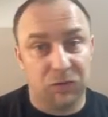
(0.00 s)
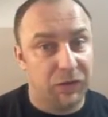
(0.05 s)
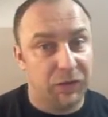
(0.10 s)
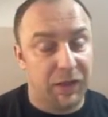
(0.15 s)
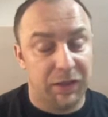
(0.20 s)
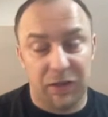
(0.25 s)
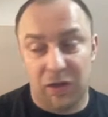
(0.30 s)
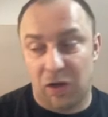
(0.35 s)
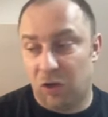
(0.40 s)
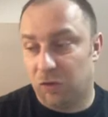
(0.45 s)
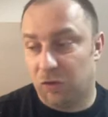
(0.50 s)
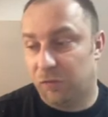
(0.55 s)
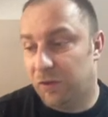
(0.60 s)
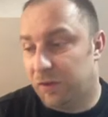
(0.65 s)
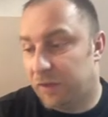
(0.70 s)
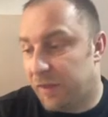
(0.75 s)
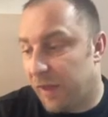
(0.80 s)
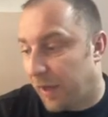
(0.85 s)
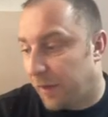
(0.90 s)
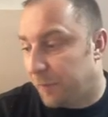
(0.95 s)
We'll get out of the
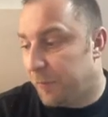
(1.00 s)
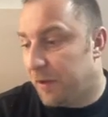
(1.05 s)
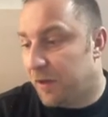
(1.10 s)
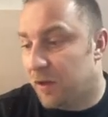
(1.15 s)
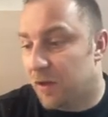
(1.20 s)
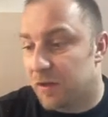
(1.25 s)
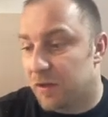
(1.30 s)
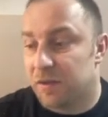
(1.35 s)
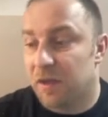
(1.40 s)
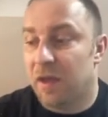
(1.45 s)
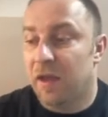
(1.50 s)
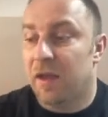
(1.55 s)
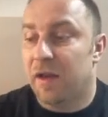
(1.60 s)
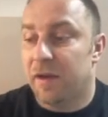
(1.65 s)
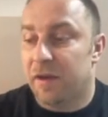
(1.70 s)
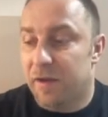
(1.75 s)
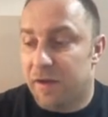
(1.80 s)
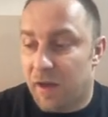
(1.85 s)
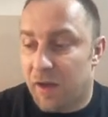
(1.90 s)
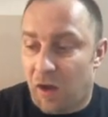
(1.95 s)
attack, because
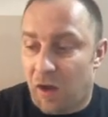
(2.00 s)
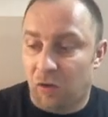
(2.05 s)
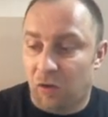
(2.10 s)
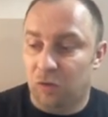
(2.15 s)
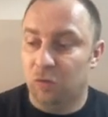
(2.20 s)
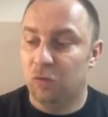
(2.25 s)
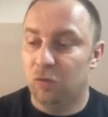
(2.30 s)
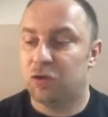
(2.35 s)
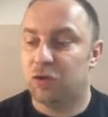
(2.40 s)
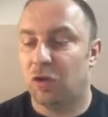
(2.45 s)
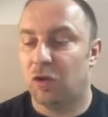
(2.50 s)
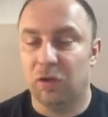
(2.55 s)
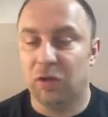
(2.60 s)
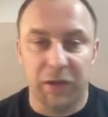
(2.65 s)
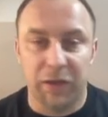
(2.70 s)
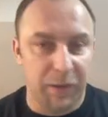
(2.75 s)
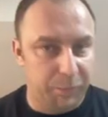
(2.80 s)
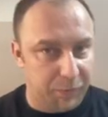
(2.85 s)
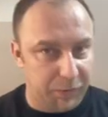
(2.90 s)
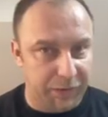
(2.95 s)
now Lu
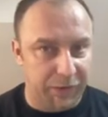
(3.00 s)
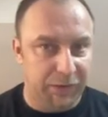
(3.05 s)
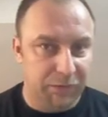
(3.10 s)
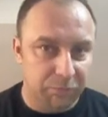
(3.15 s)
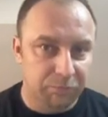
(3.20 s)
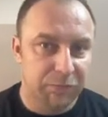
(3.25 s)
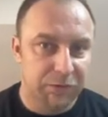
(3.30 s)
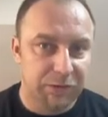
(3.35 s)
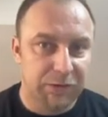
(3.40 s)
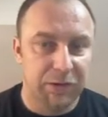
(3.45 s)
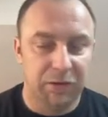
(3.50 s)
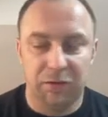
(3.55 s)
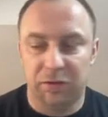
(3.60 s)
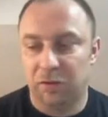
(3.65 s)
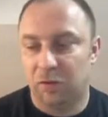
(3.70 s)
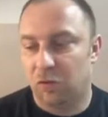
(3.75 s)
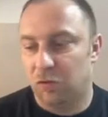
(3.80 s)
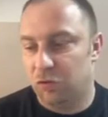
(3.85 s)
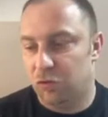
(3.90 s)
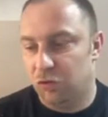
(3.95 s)
Shanglei played still
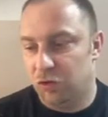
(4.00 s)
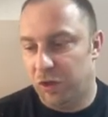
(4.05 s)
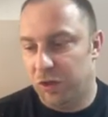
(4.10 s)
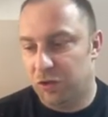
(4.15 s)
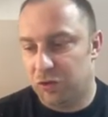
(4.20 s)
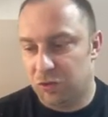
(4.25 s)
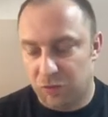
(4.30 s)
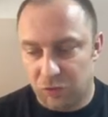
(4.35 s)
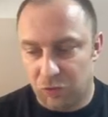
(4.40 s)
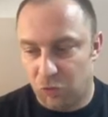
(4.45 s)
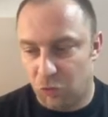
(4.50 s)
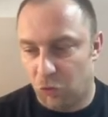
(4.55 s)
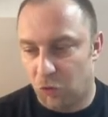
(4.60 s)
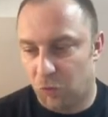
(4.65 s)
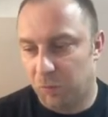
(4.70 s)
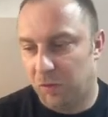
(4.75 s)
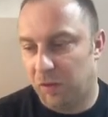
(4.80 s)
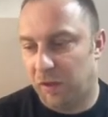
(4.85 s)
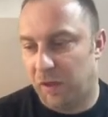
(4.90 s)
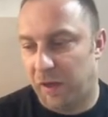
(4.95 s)
the continuation, the
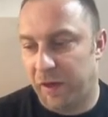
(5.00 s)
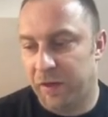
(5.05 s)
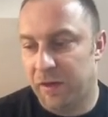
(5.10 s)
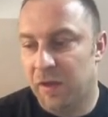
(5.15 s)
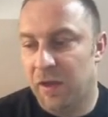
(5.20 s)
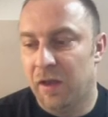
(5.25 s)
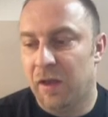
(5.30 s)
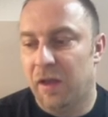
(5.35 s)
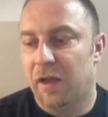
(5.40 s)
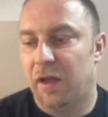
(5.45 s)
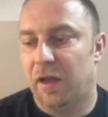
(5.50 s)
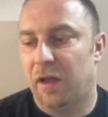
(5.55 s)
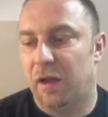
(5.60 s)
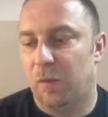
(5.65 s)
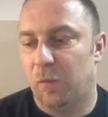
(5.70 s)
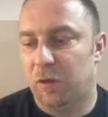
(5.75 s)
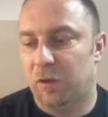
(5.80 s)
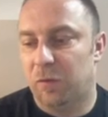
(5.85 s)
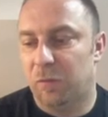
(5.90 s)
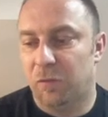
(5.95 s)
normal line
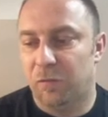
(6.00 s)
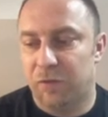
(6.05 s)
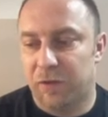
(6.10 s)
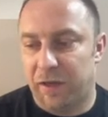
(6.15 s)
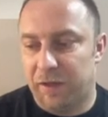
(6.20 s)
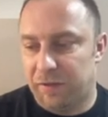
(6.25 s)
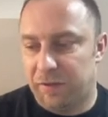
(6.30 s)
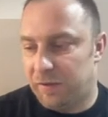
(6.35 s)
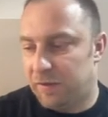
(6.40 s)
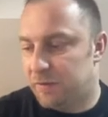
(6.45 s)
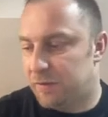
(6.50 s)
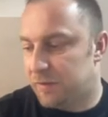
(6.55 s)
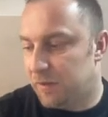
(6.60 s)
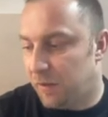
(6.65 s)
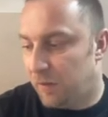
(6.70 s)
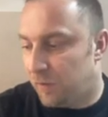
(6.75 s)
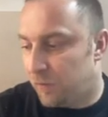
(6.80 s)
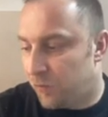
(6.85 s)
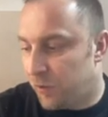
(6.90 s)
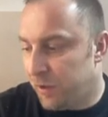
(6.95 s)
uh, with the move knight takes
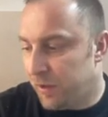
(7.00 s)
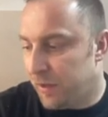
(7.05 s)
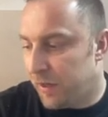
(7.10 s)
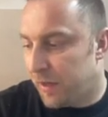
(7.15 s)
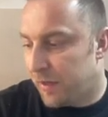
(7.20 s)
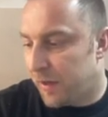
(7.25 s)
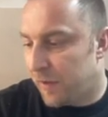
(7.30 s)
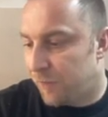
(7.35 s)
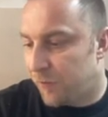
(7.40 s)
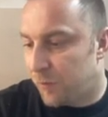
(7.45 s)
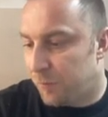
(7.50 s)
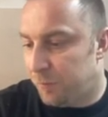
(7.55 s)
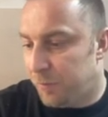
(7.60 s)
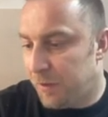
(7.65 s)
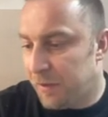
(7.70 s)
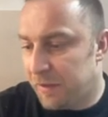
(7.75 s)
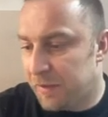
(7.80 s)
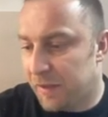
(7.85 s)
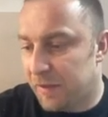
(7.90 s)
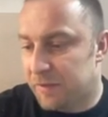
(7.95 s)
c three, and after
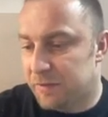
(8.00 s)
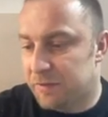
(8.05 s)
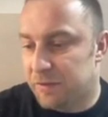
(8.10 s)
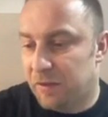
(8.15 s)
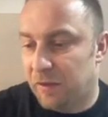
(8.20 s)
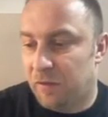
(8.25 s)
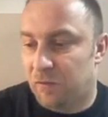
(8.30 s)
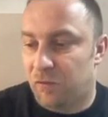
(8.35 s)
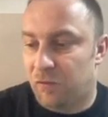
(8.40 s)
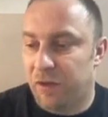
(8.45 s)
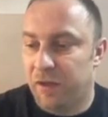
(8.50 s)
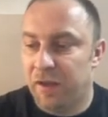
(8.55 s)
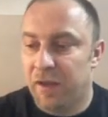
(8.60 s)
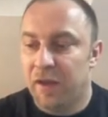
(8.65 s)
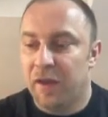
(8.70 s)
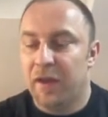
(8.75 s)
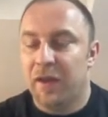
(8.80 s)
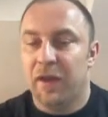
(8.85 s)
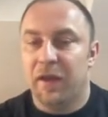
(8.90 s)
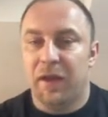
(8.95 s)
b takes c three,
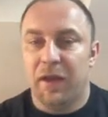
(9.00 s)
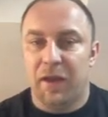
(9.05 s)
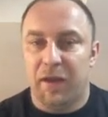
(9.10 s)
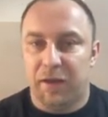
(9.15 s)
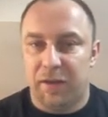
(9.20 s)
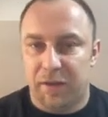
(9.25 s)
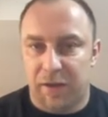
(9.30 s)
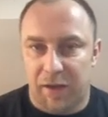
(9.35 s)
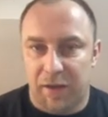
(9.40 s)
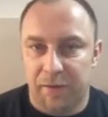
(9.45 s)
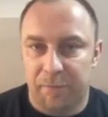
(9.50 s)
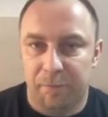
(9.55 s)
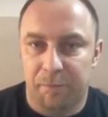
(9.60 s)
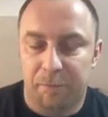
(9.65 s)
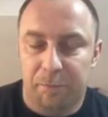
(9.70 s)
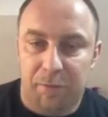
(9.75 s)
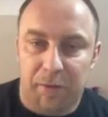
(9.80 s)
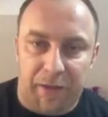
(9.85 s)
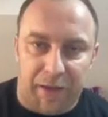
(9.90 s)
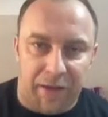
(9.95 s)
again
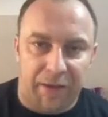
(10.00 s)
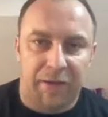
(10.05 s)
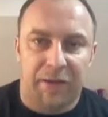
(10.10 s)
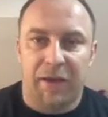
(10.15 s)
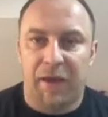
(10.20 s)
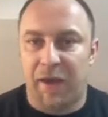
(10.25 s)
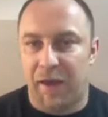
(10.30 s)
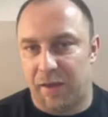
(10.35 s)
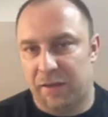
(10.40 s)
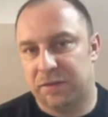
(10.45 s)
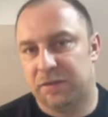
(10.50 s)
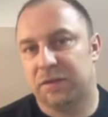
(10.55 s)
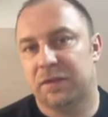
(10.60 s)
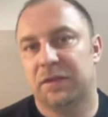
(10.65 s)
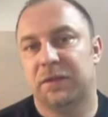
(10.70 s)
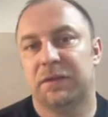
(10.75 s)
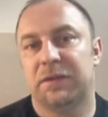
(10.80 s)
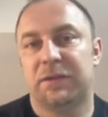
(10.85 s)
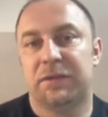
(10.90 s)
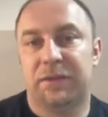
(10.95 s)
black has
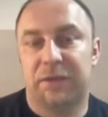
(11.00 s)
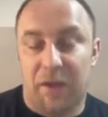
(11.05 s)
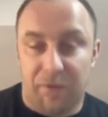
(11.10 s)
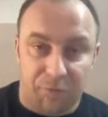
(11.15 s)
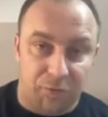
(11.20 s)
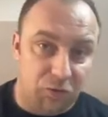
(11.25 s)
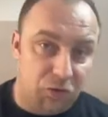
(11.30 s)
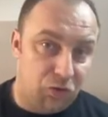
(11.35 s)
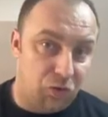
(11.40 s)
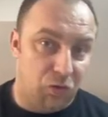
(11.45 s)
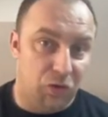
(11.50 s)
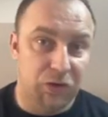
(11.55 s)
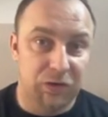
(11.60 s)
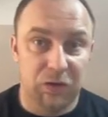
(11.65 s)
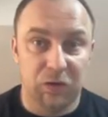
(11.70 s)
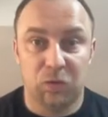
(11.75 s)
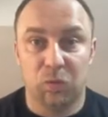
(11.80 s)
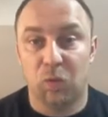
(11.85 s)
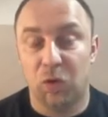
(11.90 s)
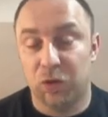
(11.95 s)
several
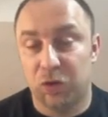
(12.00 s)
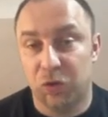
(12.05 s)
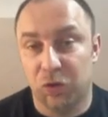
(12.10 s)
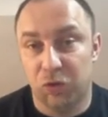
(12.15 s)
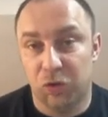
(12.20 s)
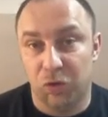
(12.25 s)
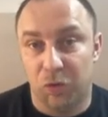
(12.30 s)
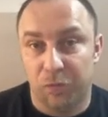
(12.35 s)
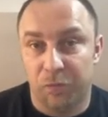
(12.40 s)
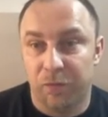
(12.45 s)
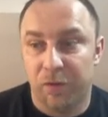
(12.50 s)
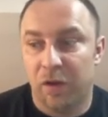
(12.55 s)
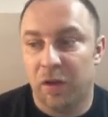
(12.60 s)
choices what to do.